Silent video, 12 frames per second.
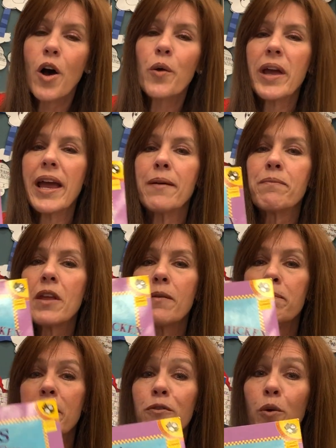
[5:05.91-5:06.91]
Okay,
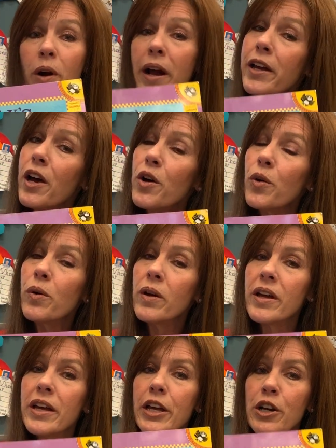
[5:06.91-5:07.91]
before I go,
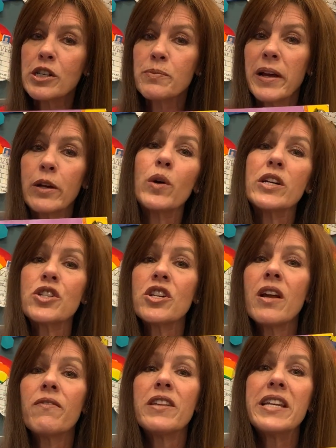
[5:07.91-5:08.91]
here's my
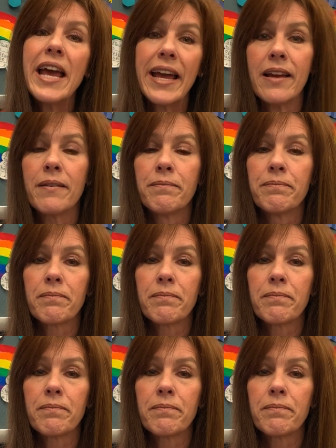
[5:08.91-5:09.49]
question of the day.